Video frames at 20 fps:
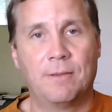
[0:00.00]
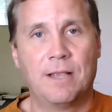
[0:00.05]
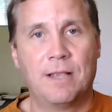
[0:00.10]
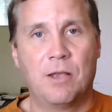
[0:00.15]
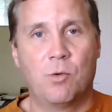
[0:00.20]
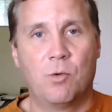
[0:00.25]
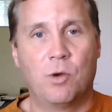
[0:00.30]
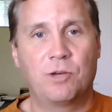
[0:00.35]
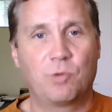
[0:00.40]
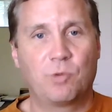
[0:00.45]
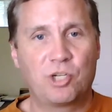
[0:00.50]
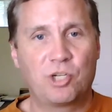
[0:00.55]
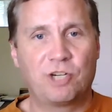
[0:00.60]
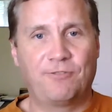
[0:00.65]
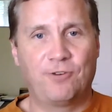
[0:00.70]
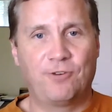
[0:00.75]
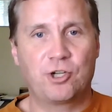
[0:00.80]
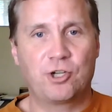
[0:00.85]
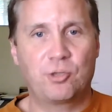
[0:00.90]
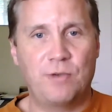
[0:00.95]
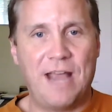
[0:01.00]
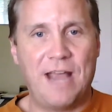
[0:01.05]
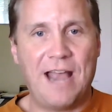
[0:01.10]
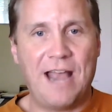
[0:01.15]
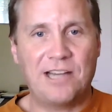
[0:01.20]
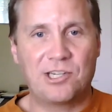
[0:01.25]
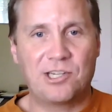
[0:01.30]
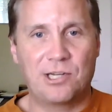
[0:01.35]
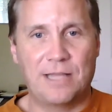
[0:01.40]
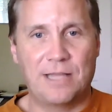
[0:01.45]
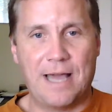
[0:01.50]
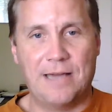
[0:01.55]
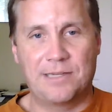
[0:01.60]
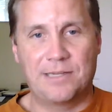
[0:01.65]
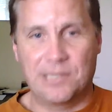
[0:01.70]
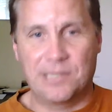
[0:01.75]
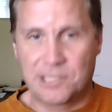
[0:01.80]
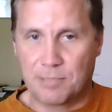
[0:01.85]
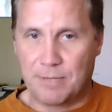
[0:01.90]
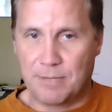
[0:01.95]
What's your first reaction to that?
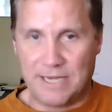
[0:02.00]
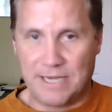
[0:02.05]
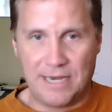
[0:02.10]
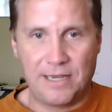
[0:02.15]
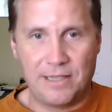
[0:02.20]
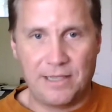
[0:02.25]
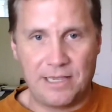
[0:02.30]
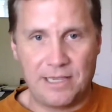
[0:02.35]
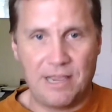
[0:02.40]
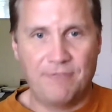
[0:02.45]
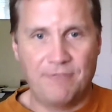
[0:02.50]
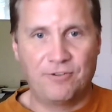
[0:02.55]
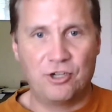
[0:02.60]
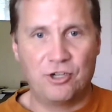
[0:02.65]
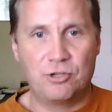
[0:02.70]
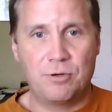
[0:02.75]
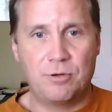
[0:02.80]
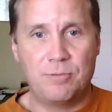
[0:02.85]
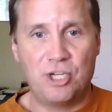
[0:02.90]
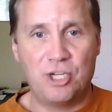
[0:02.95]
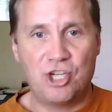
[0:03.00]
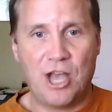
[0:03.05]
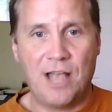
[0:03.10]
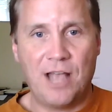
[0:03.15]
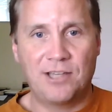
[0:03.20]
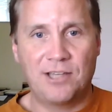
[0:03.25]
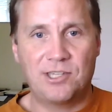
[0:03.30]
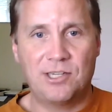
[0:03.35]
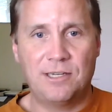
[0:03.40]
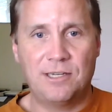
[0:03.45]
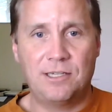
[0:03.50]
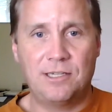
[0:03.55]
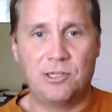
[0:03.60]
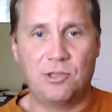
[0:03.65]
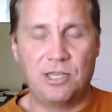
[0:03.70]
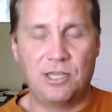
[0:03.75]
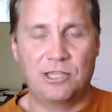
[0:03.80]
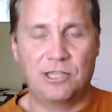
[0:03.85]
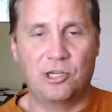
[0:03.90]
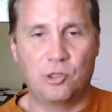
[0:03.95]
Is this the beginning of the end for Jimmy Johnson? Do
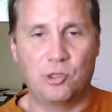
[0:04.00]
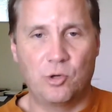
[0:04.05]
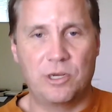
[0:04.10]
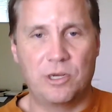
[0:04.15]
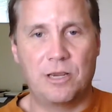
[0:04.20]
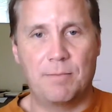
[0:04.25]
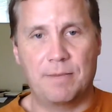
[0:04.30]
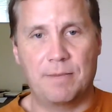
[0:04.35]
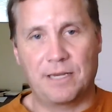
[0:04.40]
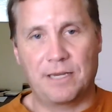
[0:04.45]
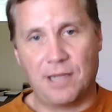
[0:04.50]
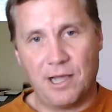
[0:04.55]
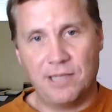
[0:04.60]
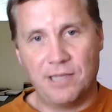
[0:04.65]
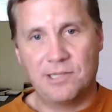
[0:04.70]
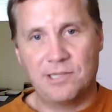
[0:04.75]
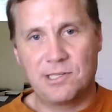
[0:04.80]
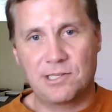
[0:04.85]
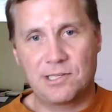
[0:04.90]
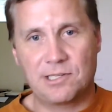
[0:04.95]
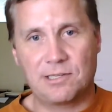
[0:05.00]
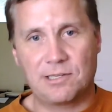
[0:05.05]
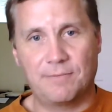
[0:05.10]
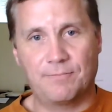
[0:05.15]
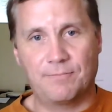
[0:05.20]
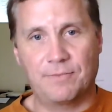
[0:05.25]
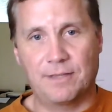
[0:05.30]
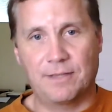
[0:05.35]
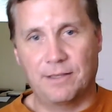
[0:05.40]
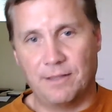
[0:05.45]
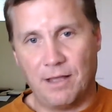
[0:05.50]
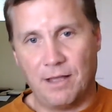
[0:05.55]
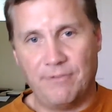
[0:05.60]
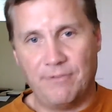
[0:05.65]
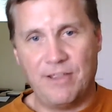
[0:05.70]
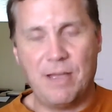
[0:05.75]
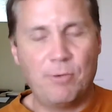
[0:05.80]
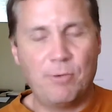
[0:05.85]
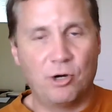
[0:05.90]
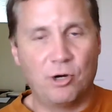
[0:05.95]
you think they're doing it because of
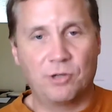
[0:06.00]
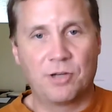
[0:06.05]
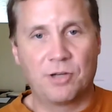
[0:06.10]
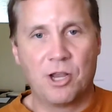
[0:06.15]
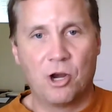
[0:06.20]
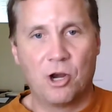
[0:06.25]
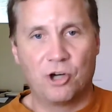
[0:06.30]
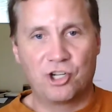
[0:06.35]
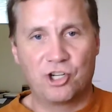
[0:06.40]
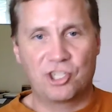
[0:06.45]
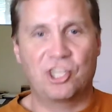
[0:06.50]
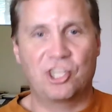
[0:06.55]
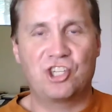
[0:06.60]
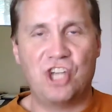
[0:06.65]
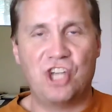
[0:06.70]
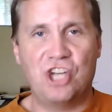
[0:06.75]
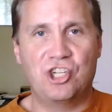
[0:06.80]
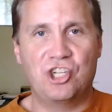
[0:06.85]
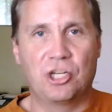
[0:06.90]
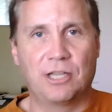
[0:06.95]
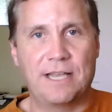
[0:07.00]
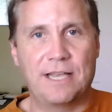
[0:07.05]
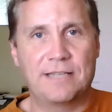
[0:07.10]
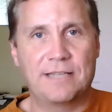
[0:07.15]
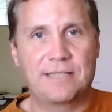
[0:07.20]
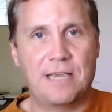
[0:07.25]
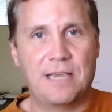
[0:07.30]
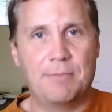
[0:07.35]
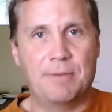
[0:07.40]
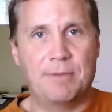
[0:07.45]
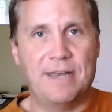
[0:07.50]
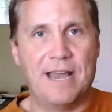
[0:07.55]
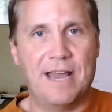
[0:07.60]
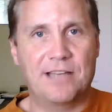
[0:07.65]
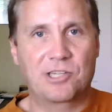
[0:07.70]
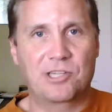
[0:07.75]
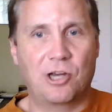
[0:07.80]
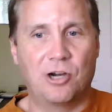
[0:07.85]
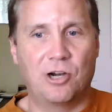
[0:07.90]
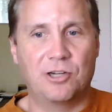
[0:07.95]
him, or just the changing landscape in
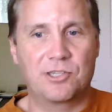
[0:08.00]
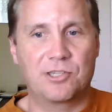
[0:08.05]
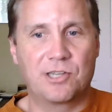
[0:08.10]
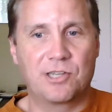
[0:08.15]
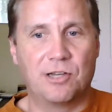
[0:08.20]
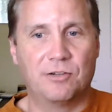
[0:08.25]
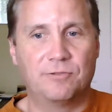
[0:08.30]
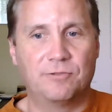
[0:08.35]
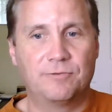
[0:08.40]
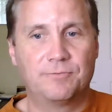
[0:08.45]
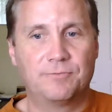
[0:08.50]
NASCAR itself?